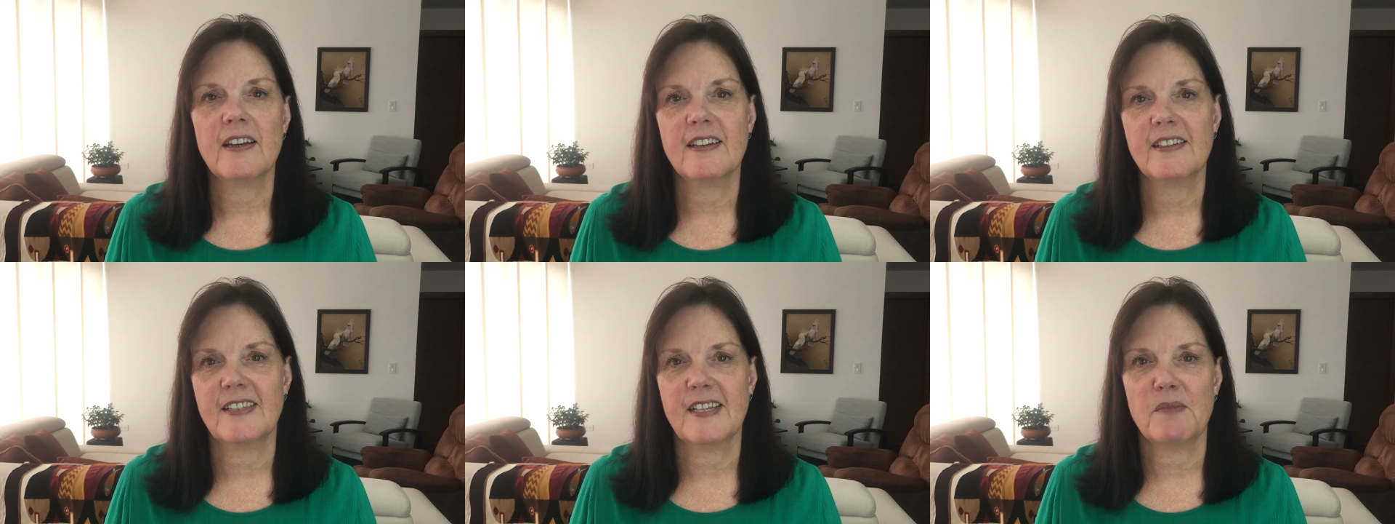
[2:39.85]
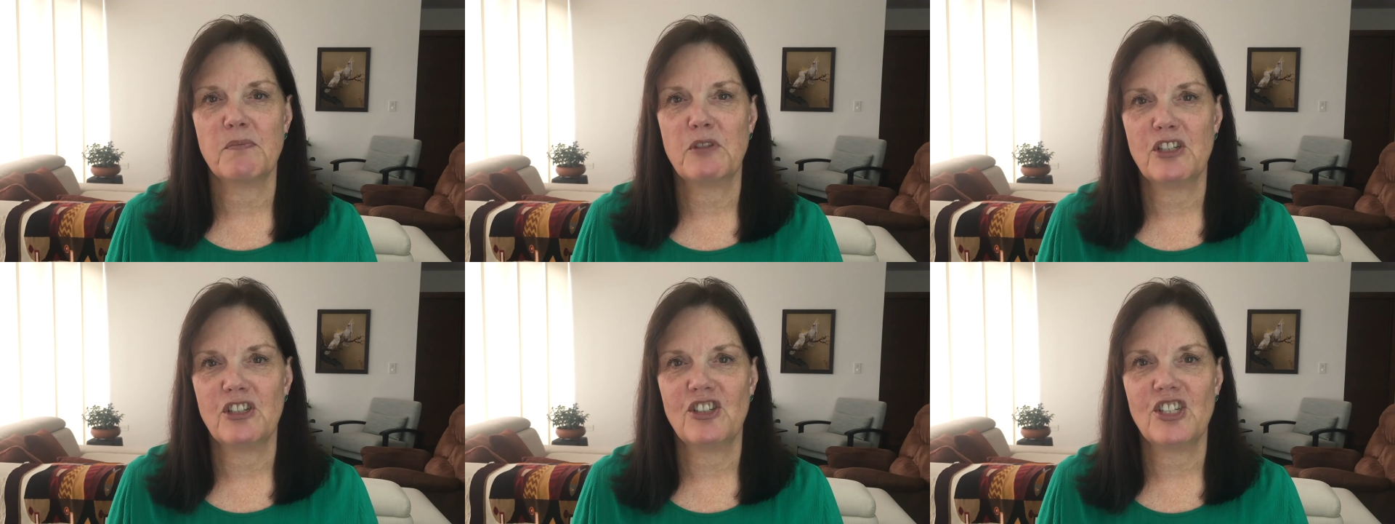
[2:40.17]

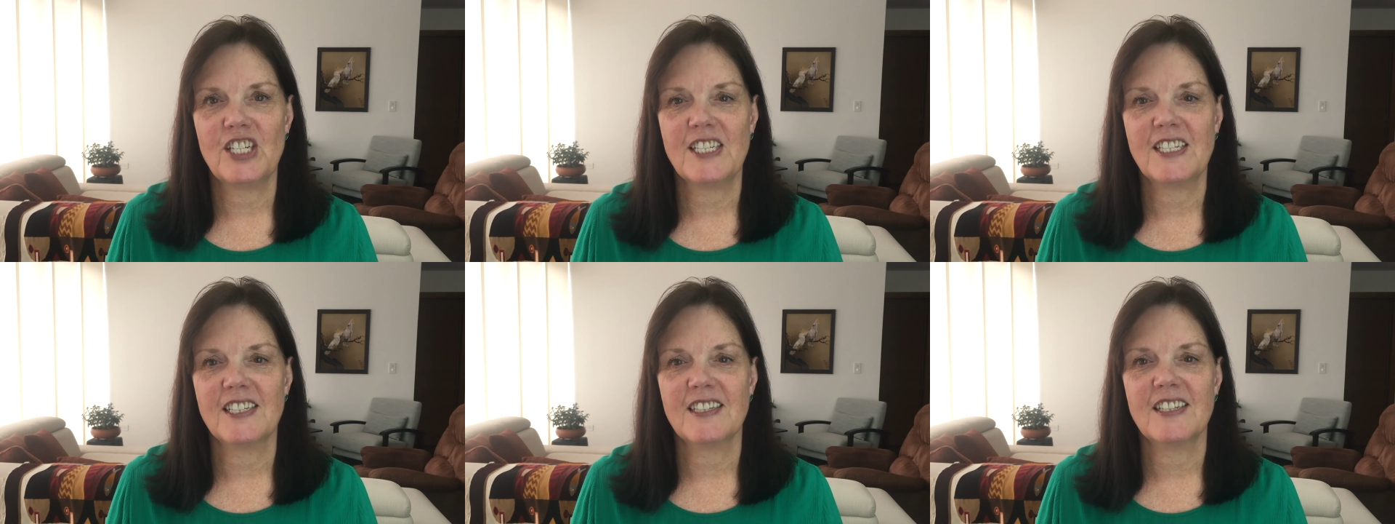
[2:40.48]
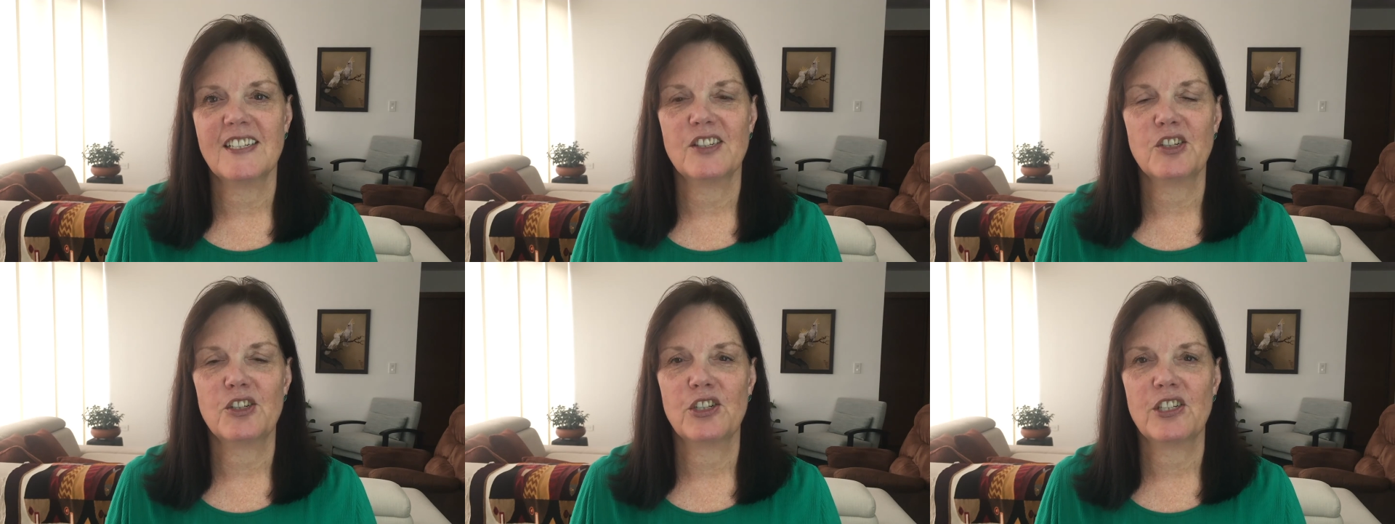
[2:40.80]
accepted Jesus
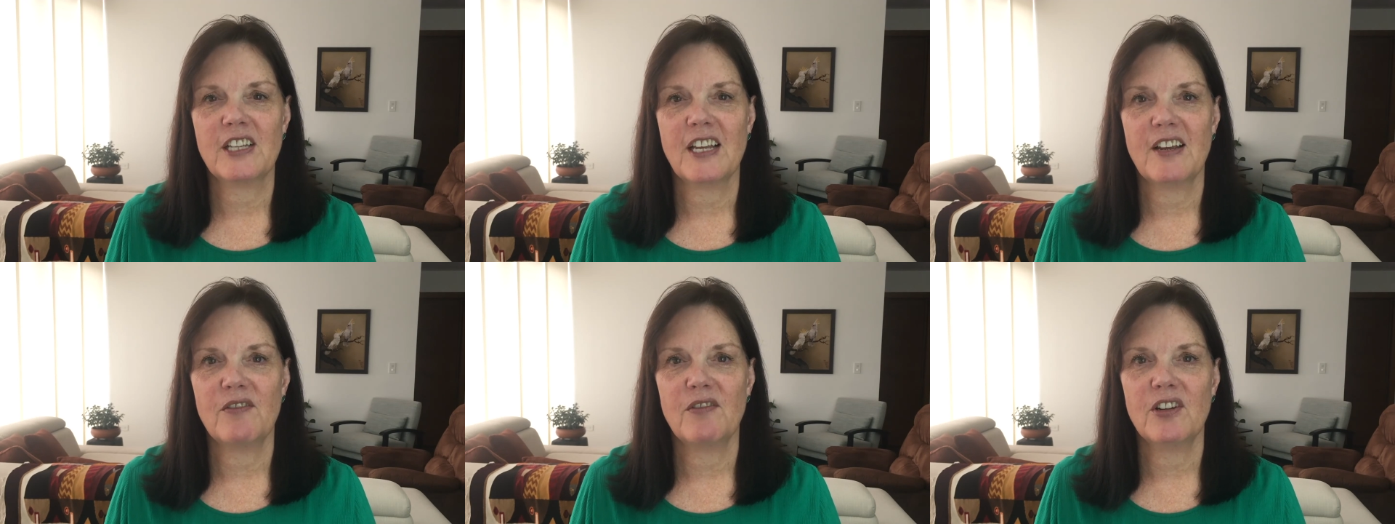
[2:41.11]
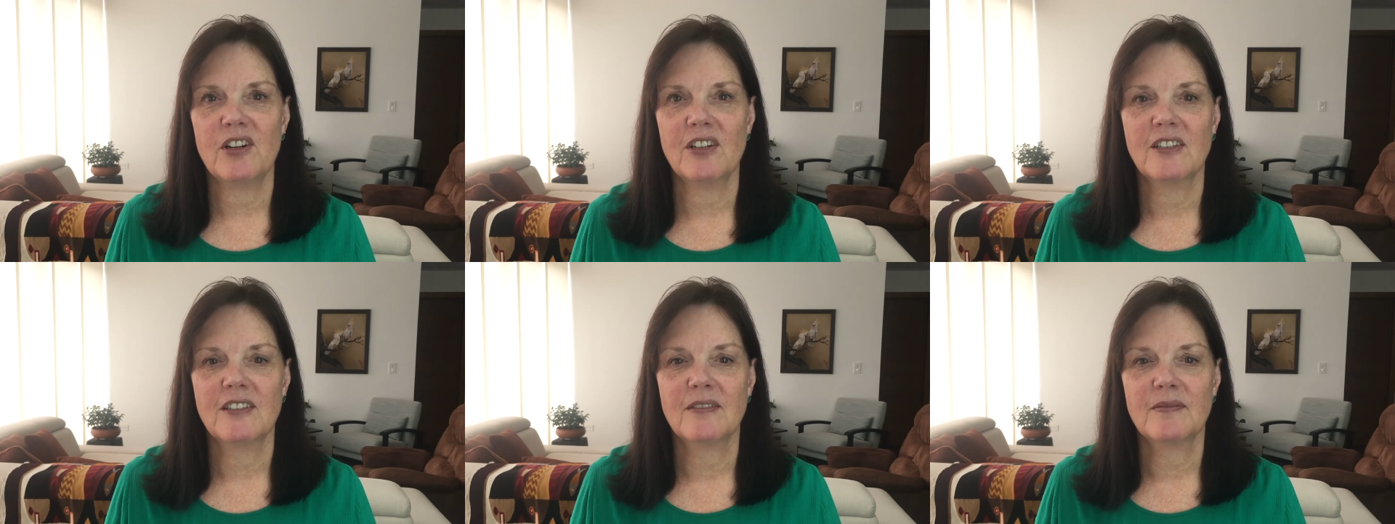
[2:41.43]
as her
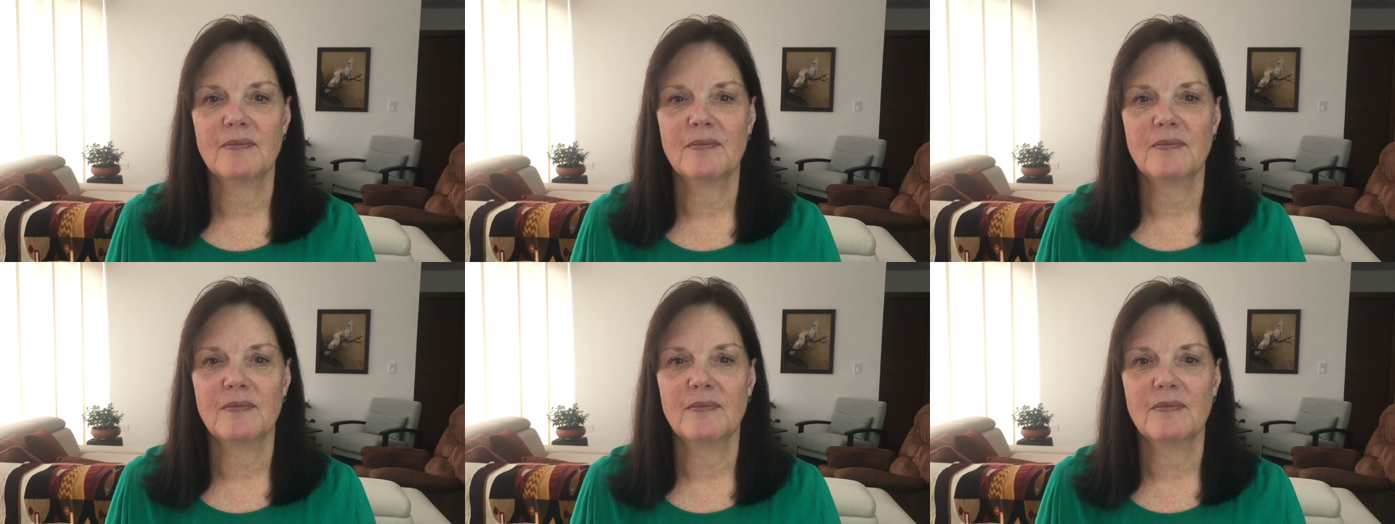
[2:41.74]
savior.